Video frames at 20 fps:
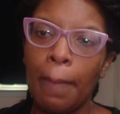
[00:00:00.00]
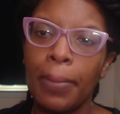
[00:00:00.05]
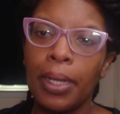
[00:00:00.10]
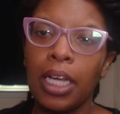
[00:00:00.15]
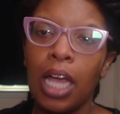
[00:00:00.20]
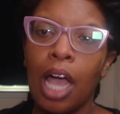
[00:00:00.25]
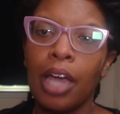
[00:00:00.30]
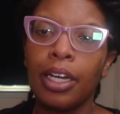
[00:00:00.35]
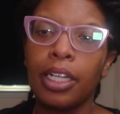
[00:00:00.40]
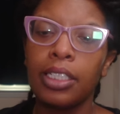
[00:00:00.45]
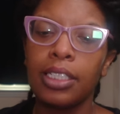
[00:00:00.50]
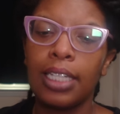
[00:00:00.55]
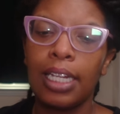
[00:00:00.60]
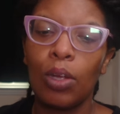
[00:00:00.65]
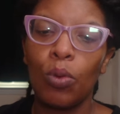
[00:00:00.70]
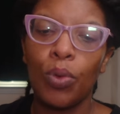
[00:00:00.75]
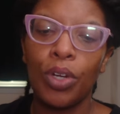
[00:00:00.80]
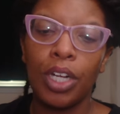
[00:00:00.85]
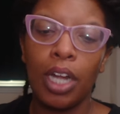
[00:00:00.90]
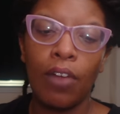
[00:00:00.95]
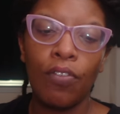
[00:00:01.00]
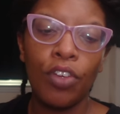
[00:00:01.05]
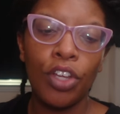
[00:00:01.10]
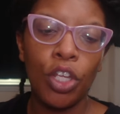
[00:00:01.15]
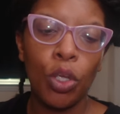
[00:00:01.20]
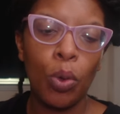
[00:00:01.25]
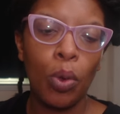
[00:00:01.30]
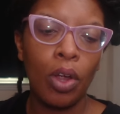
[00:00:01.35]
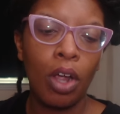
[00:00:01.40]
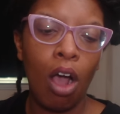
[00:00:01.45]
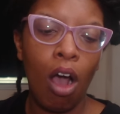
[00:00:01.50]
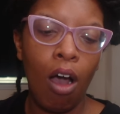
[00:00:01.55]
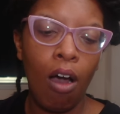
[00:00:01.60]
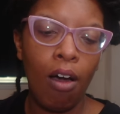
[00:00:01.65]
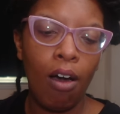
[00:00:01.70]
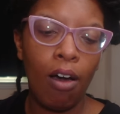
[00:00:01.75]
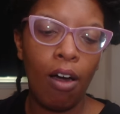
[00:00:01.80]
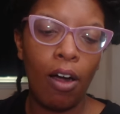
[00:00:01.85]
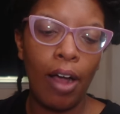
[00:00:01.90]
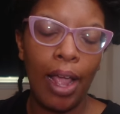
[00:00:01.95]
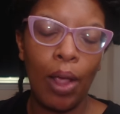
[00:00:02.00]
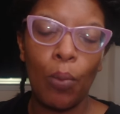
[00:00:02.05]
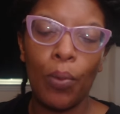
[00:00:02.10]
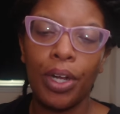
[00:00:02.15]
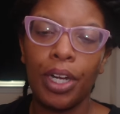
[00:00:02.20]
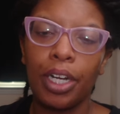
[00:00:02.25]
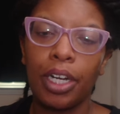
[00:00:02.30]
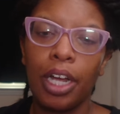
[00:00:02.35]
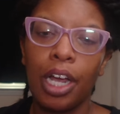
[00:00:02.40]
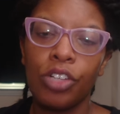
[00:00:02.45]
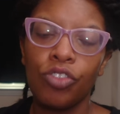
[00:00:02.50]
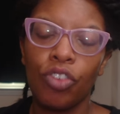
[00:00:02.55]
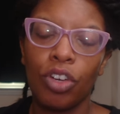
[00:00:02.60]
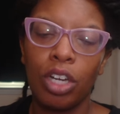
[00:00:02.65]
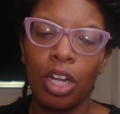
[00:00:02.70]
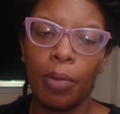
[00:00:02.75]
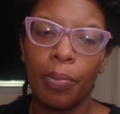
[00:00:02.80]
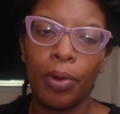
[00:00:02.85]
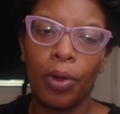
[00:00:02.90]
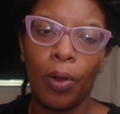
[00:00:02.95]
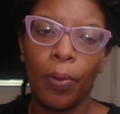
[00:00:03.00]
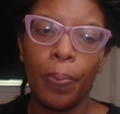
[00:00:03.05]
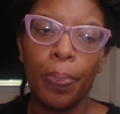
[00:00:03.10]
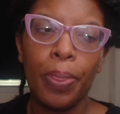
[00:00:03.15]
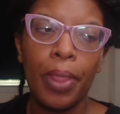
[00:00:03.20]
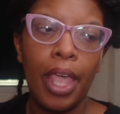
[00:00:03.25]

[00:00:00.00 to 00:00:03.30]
But honestly, whenever you call a 1-800 number